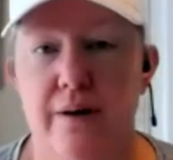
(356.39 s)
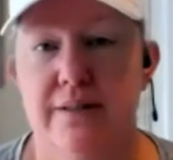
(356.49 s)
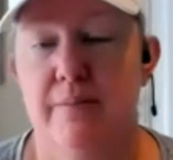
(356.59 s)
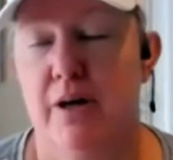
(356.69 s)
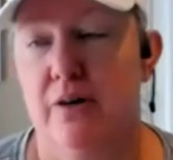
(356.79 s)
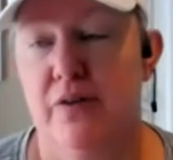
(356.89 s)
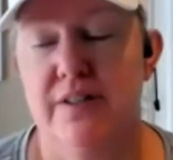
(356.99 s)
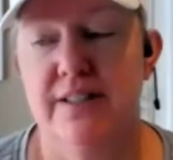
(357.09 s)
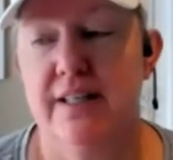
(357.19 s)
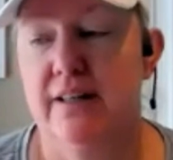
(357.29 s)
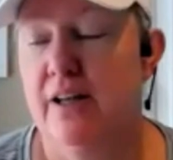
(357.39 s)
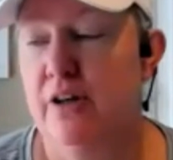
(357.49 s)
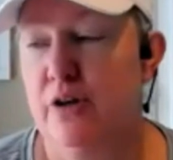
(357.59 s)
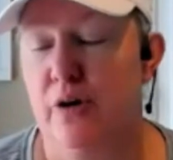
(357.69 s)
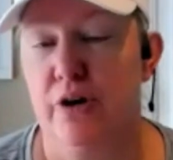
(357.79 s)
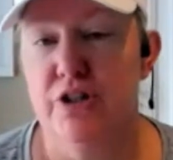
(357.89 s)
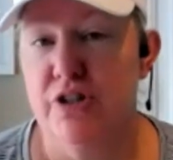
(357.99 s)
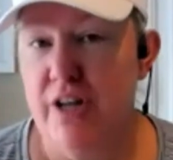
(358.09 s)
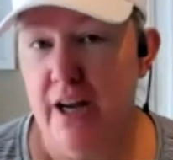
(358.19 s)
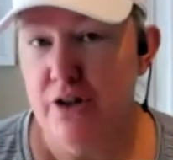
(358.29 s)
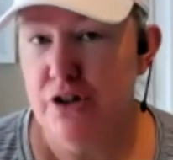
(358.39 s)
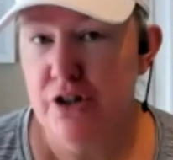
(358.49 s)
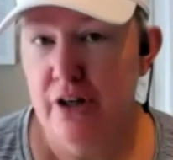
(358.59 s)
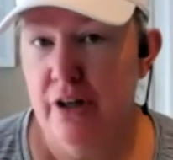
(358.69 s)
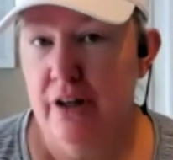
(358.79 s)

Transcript: Why does it matter if it's sitting in your stash,